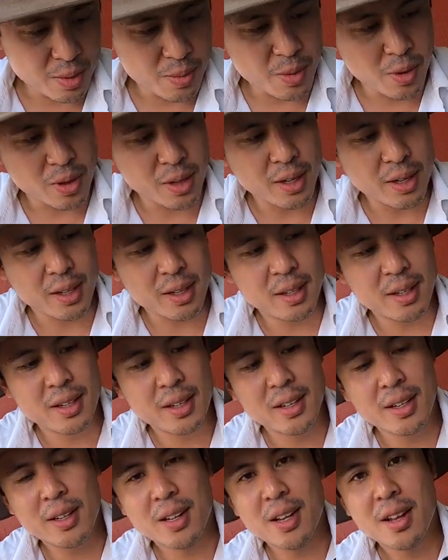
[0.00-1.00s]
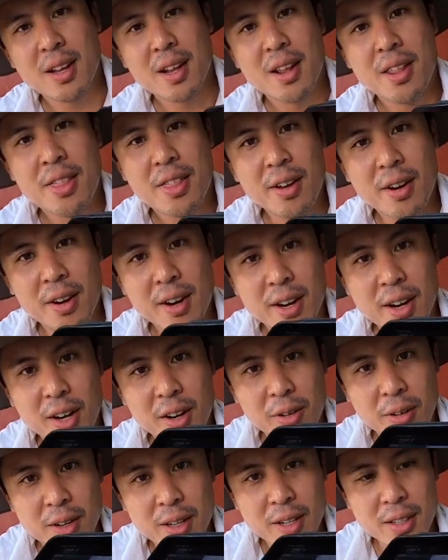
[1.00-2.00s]
in the morning, 30
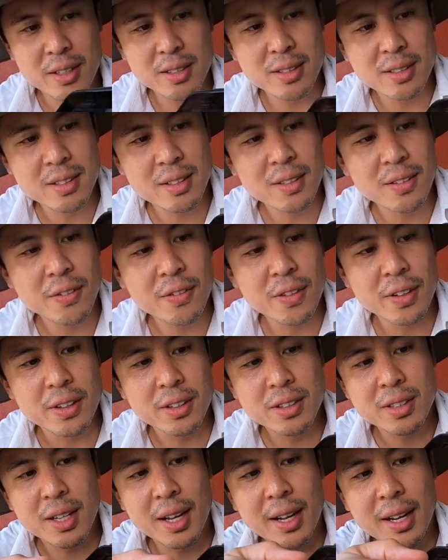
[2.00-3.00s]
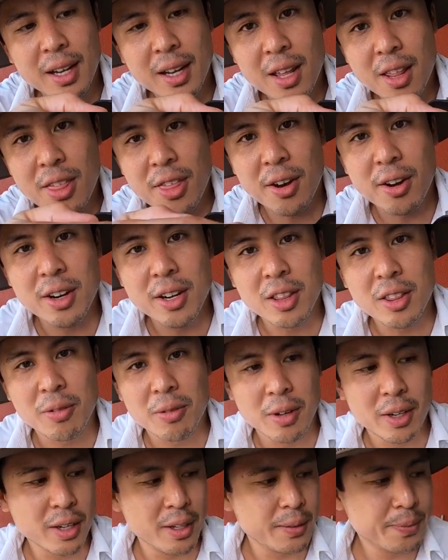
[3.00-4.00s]
degrees, feels like
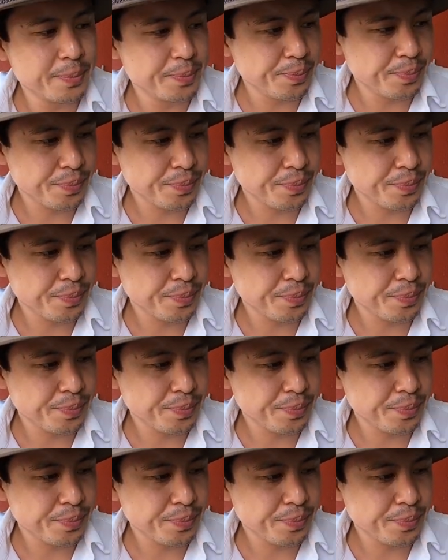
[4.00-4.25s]
33.